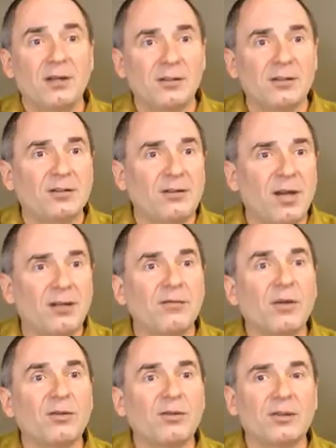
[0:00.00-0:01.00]
the design of
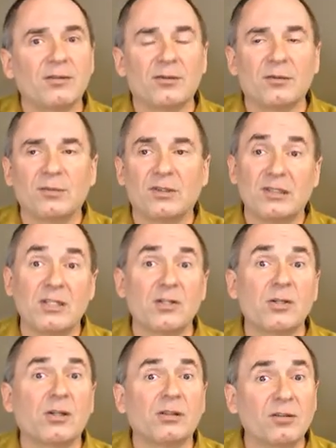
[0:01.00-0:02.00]
those systems and
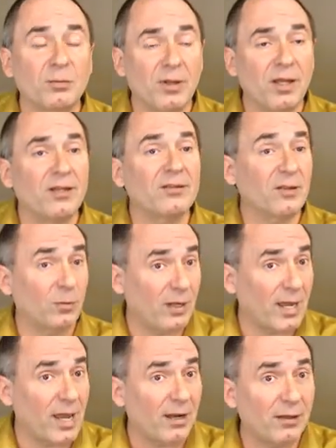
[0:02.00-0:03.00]
digital displays that we
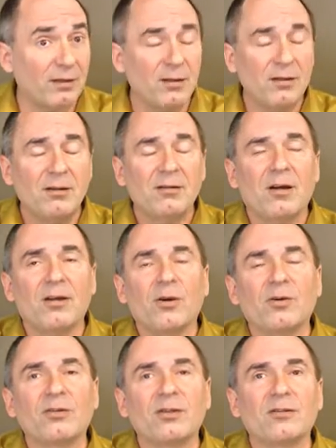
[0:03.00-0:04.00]
added on our
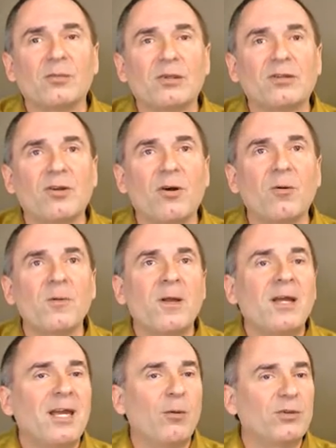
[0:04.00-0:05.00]
system. And so
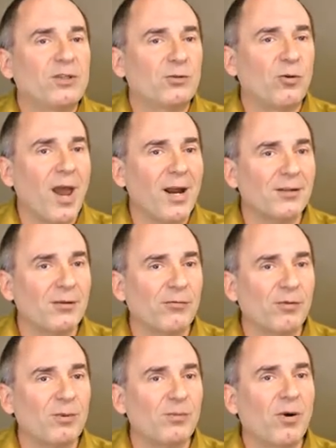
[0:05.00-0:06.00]
it was attractive
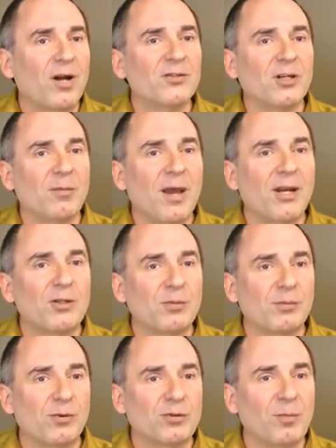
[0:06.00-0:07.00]
from a project
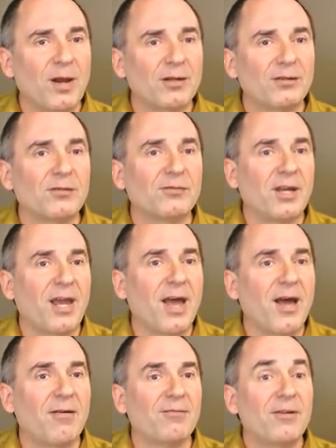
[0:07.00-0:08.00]
management perspective to
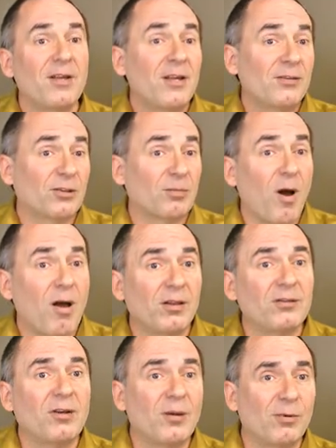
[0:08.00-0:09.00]
have the
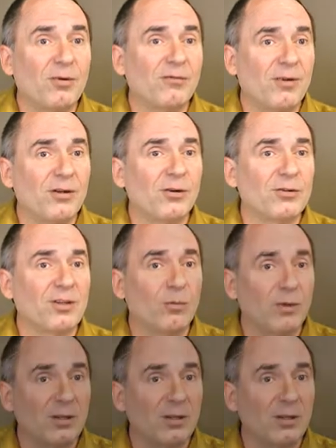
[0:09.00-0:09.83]
smallest number of vendors that we